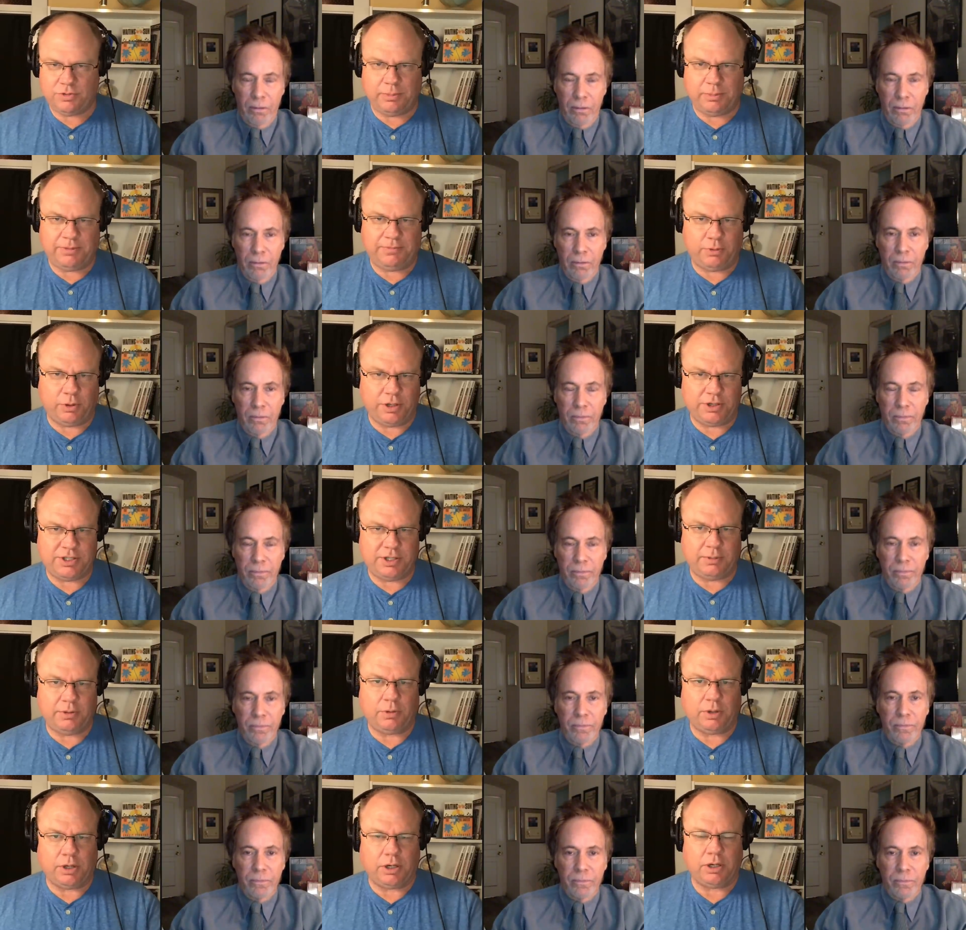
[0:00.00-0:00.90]
Speaker 1: one before and it
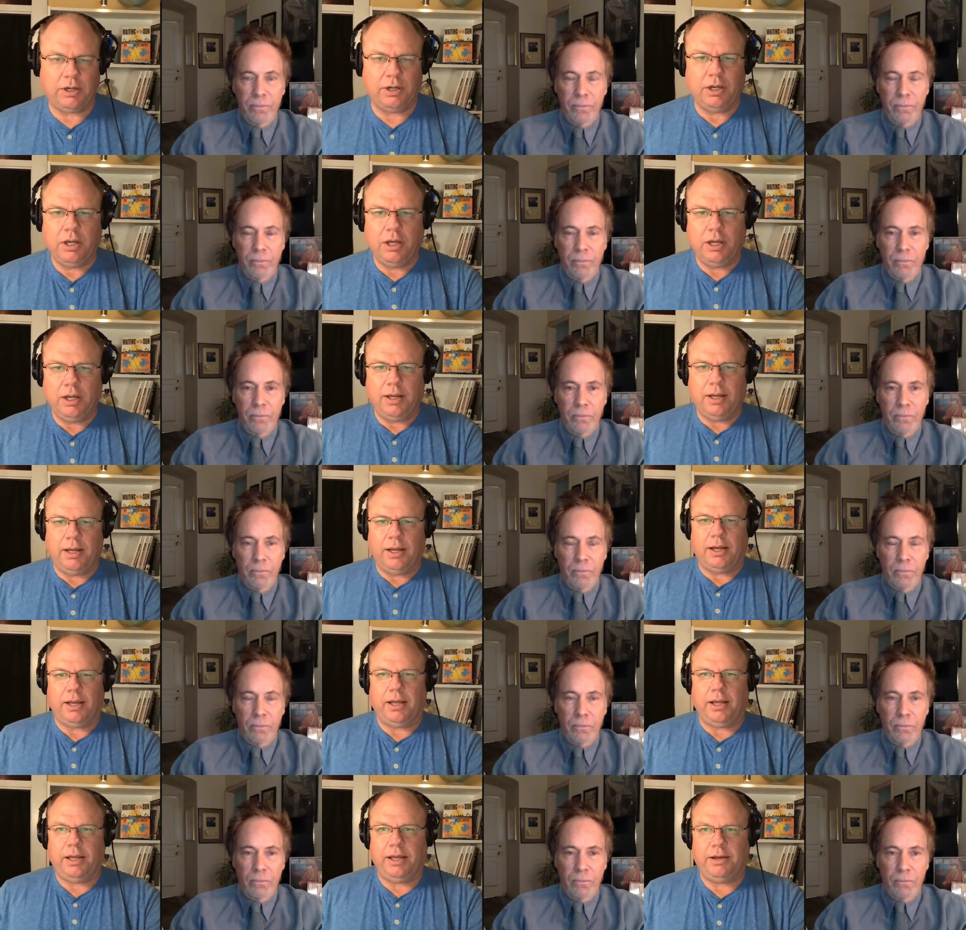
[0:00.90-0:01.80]
seemed to work.
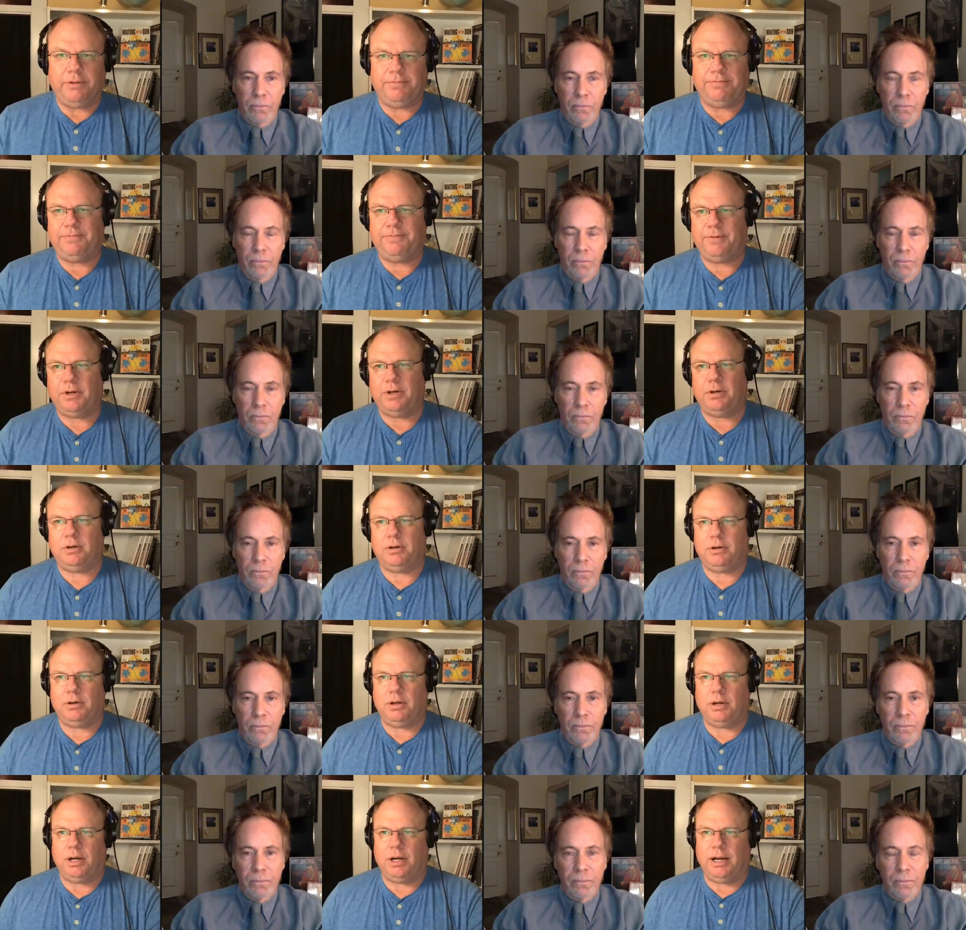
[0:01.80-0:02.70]
If
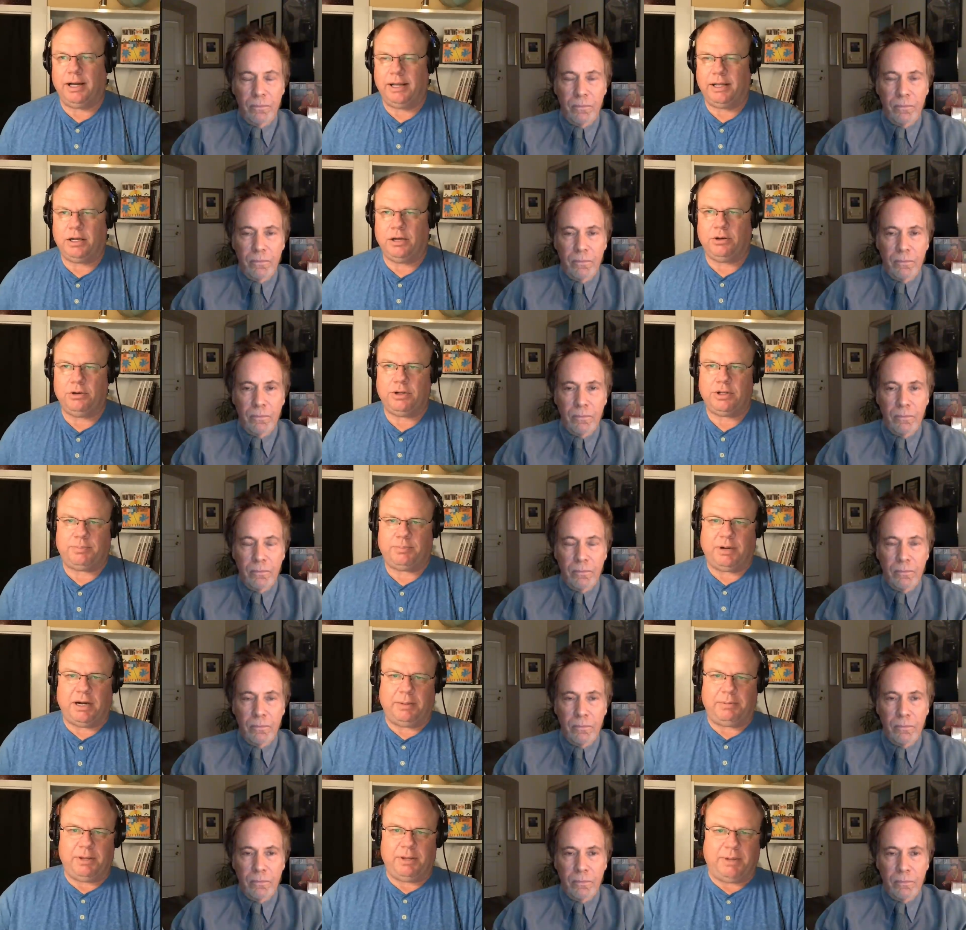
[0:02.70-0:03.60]
I go to the
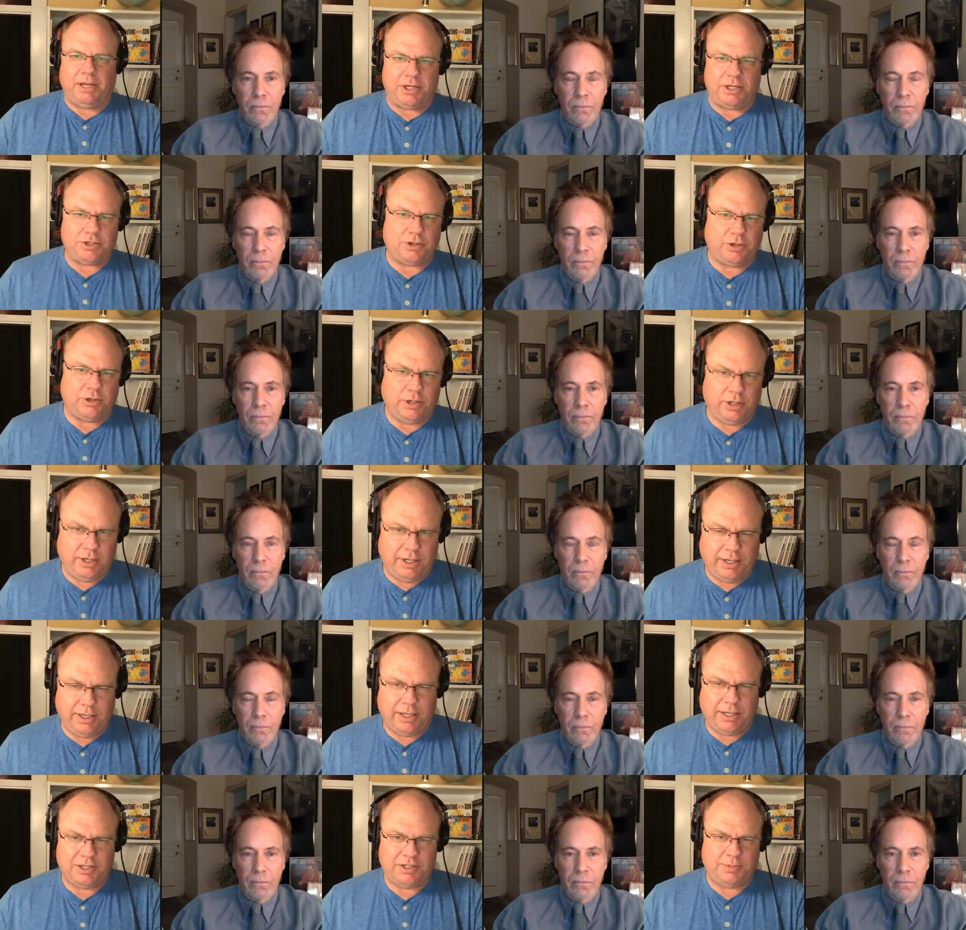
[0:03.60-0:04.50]
property master and
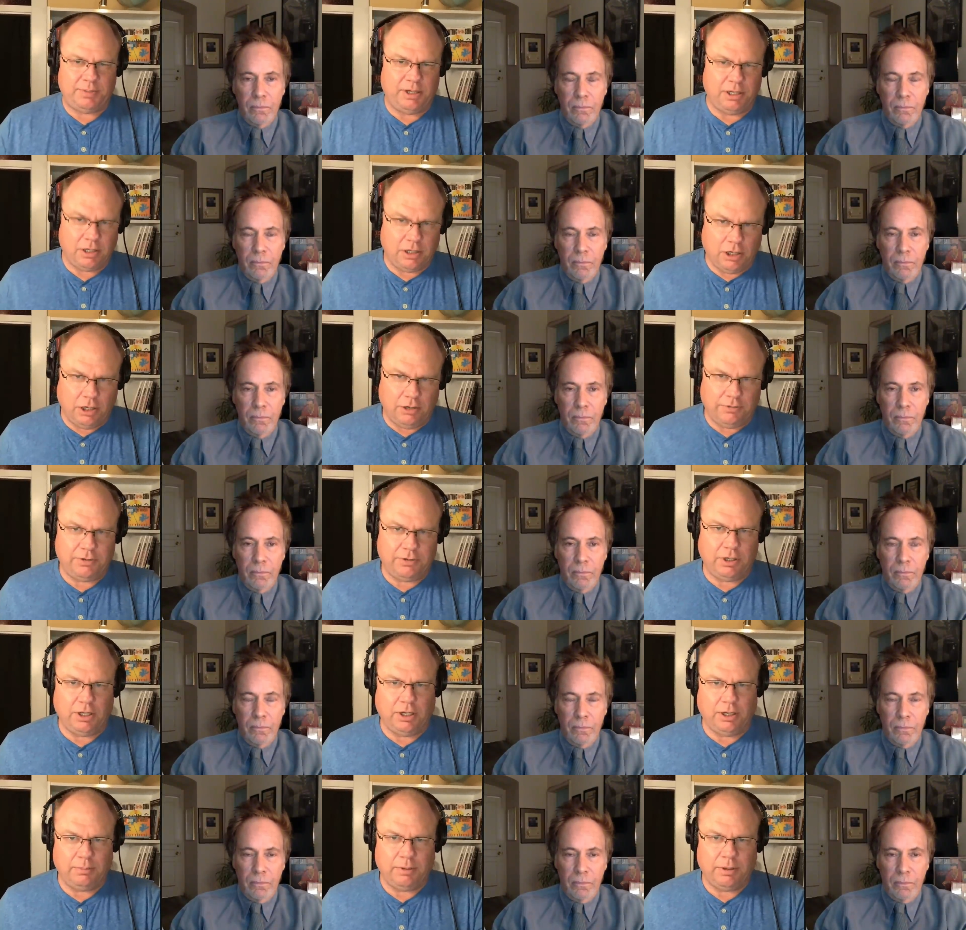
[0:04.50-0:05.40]
he hands me a golf
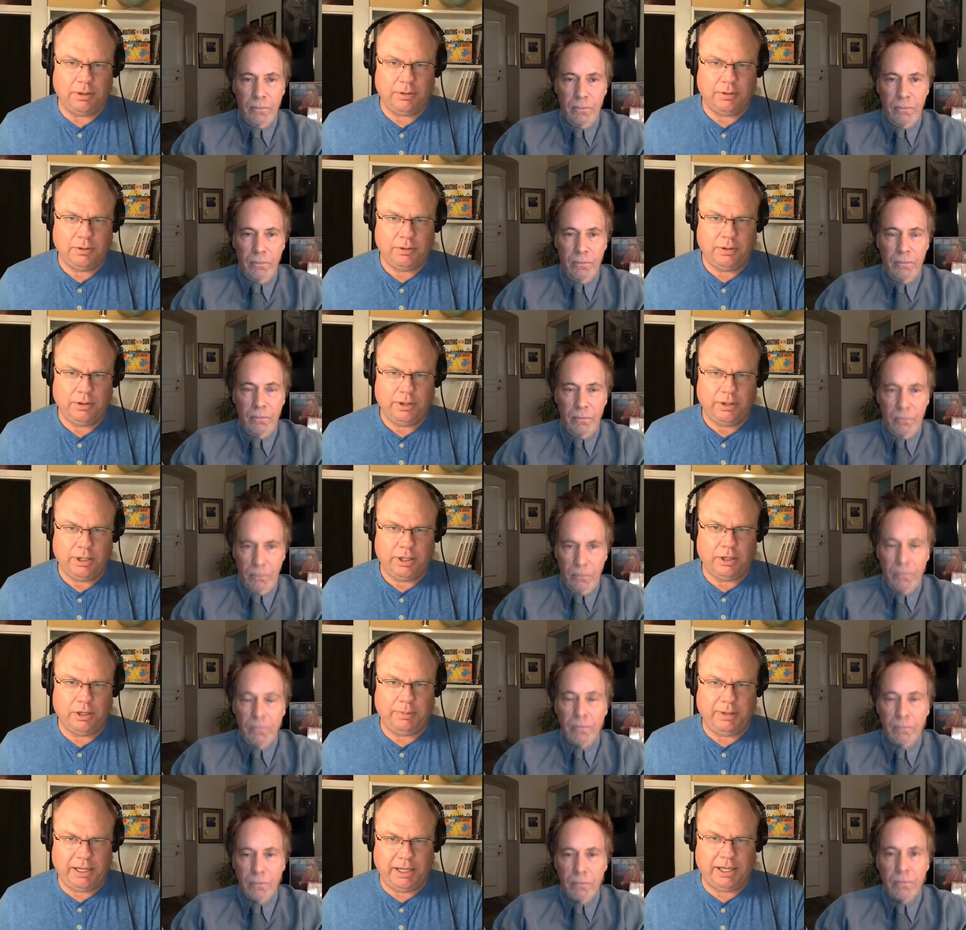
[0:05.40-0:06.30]
club.
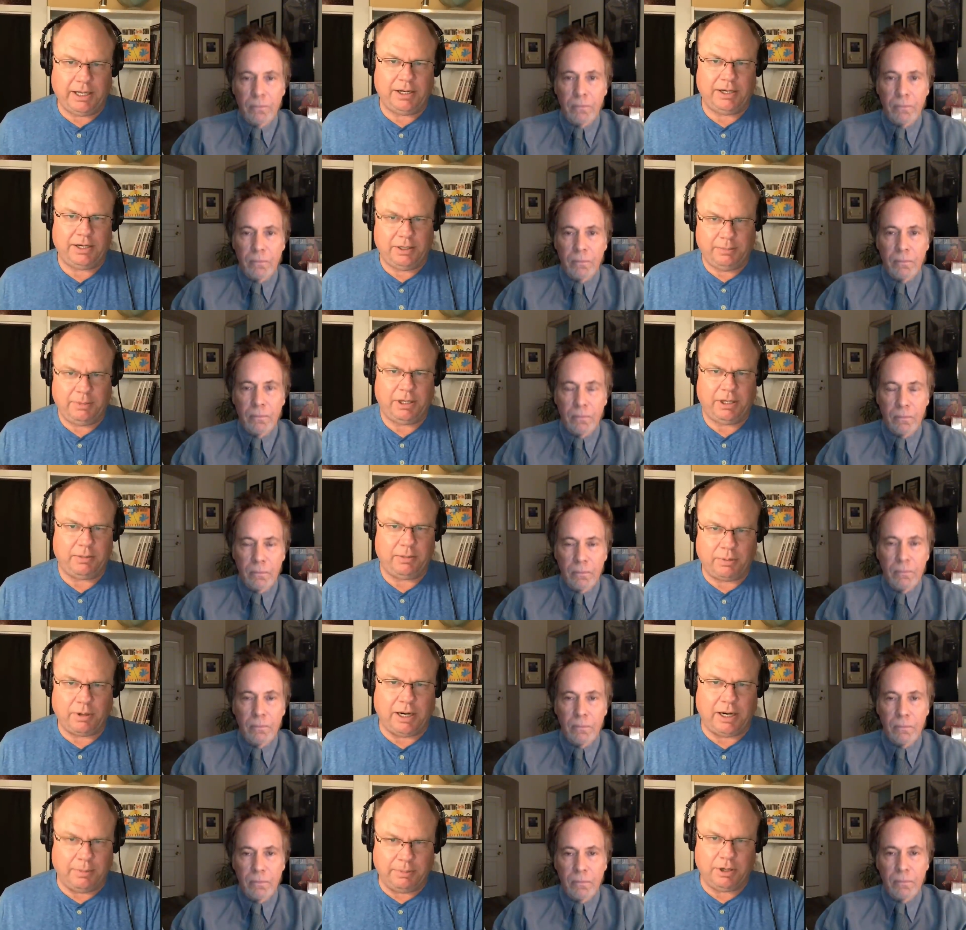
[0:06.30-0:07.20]
He'll be handing me a
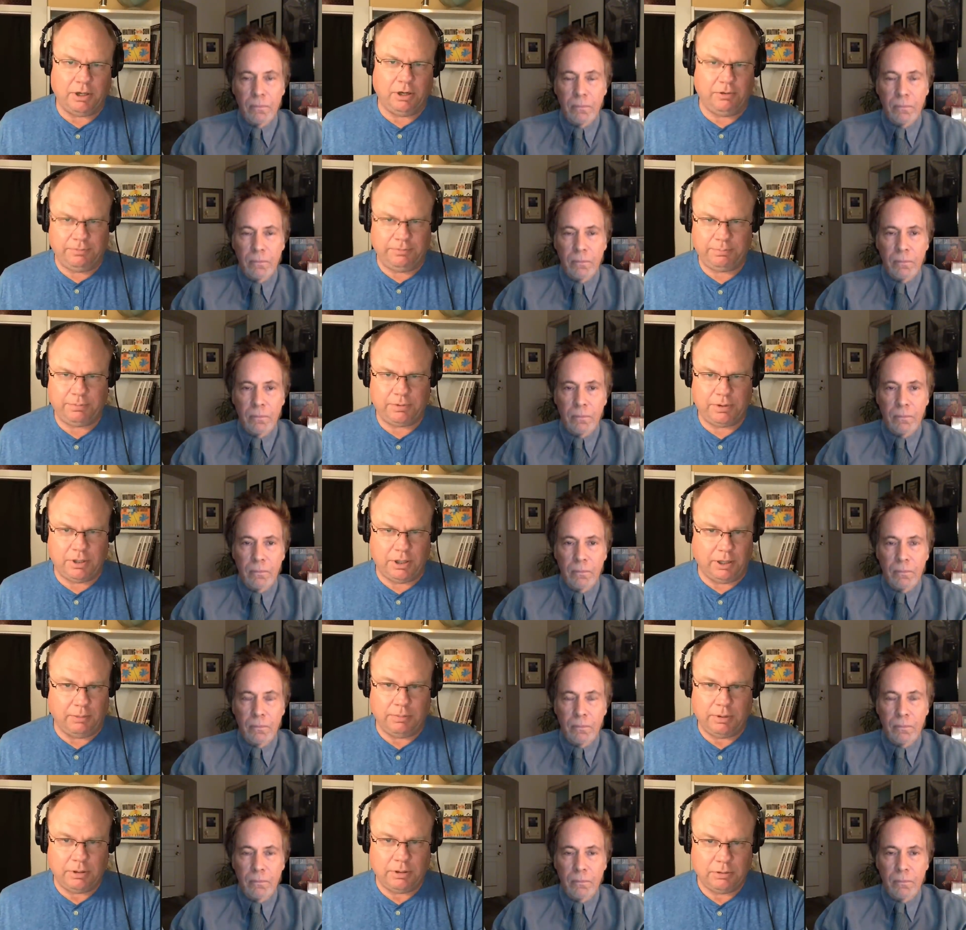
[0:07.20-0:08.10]
prop golf
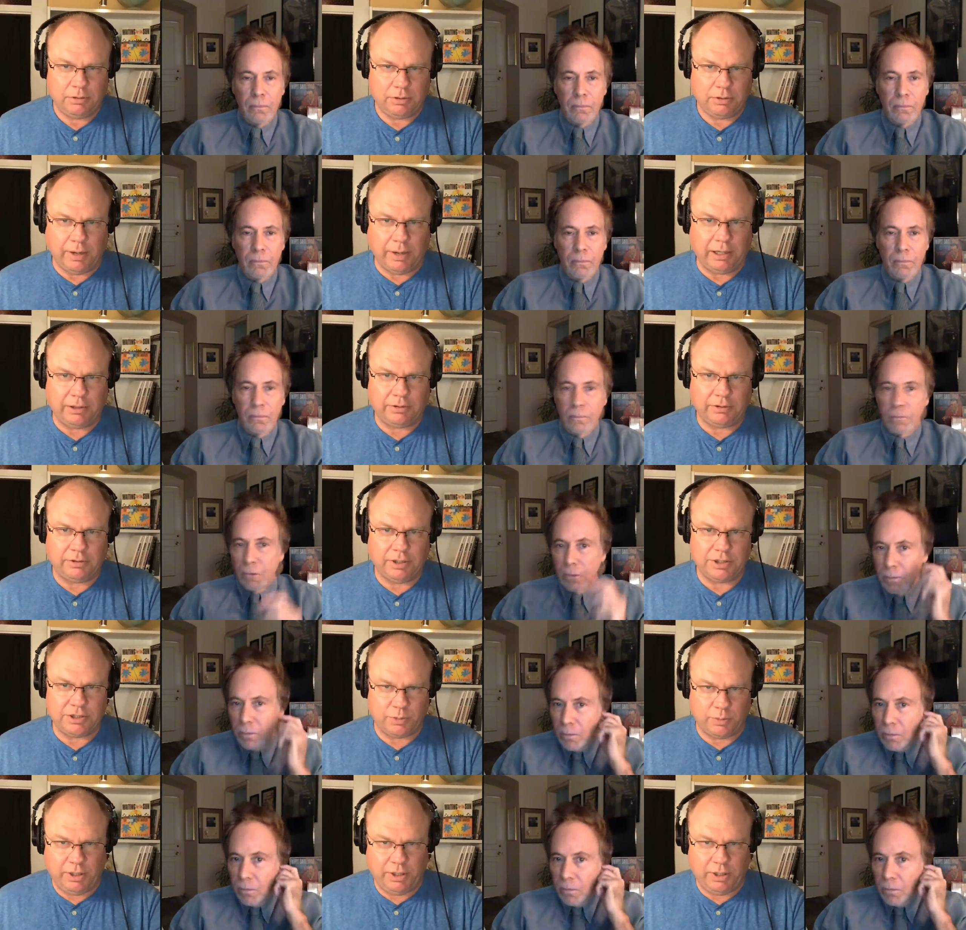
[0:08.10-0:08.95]
club, correct? It's a